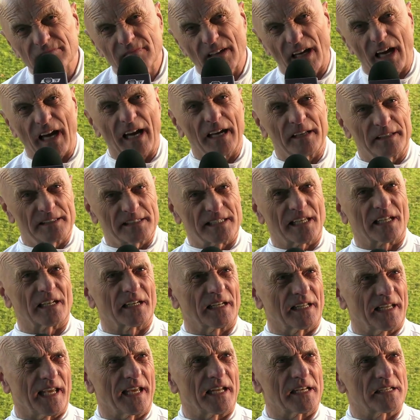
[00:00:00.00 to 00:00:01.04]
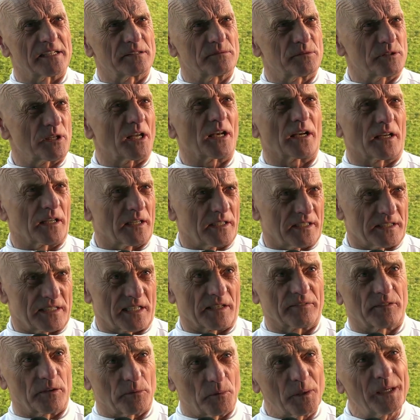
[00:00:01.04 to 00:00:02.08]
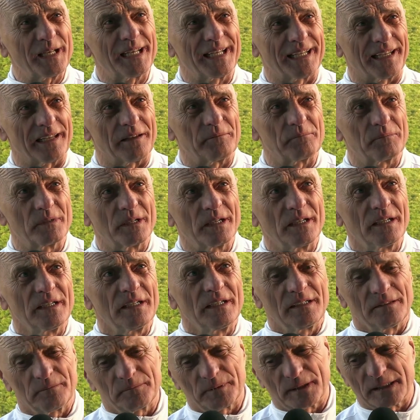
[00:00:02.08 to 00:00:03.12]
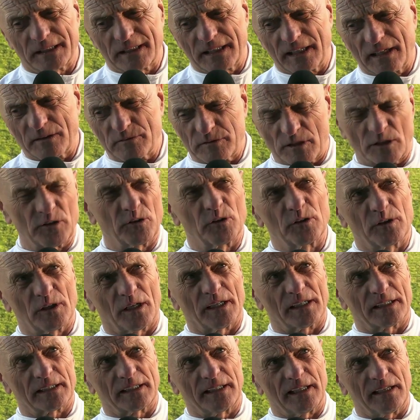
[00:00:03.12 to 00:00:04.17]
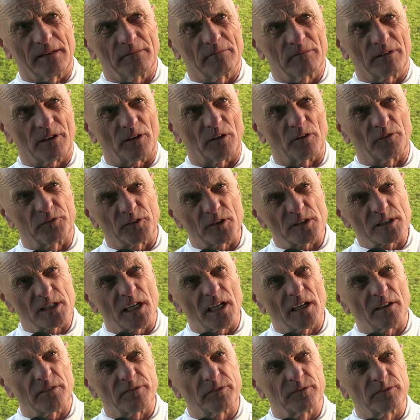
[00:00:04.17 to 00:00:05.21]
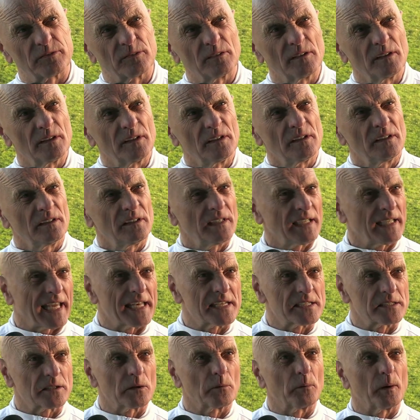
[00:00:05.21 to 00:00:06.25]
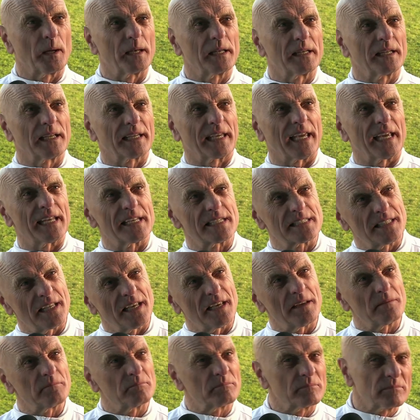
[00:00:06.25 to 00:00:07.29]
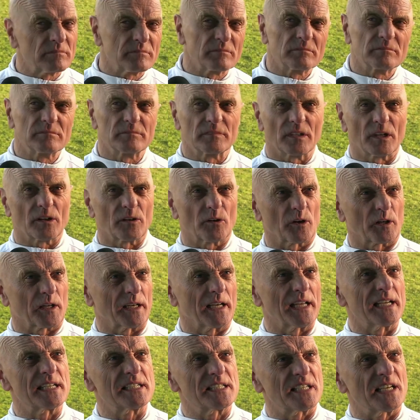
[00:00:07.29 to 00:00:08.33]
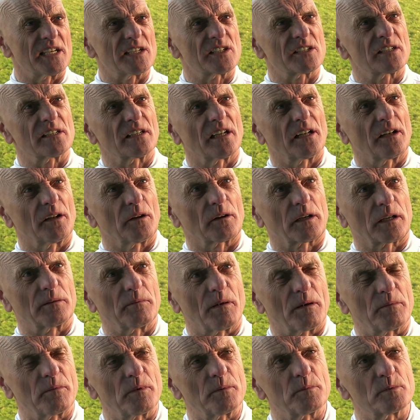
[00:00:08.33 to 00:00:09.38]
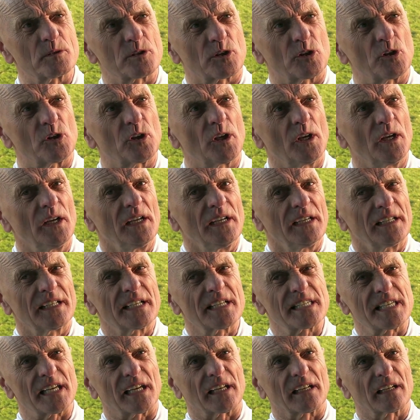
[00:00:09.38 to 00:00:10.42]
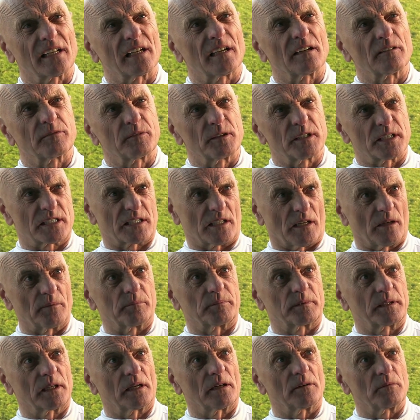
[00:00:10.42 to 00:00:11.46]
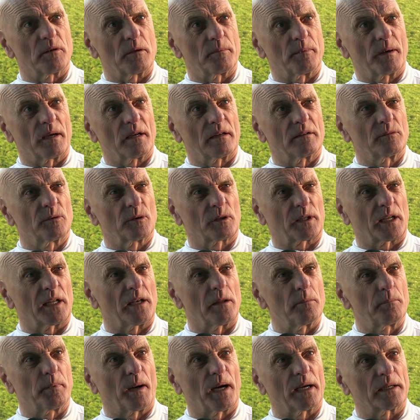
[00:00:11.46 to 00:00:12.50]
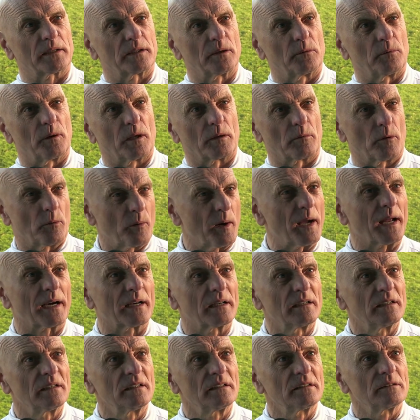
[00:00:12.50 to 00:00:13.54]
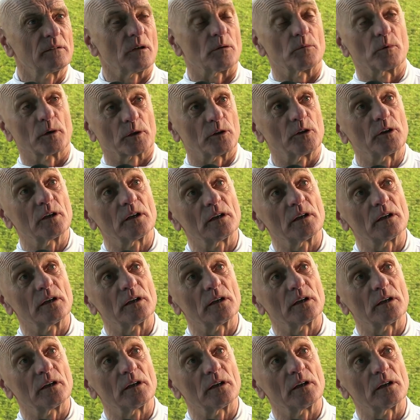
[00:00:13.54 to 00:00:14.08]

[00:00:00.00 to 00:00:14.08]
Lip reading: certainly deserved to win the game, but it was a good, hard game. I think the first half, against the wind, against them, our organisation and our commitment was good. In the second half, we just upped it a wee bit and we're kind of back to where we were, what we're good at,